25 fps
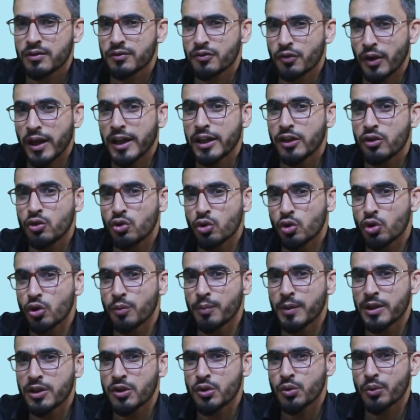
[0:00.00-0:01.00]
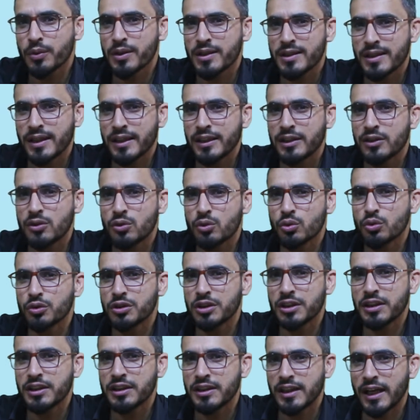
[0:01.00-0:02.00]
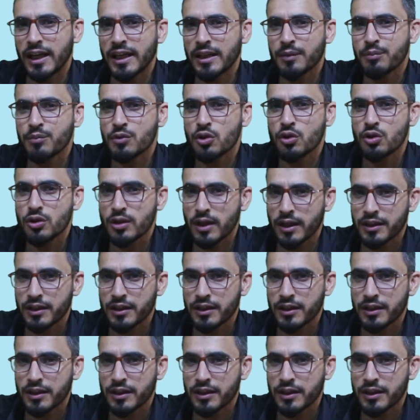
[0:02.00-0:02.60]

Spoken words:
tried to commit suicide 2 3 times,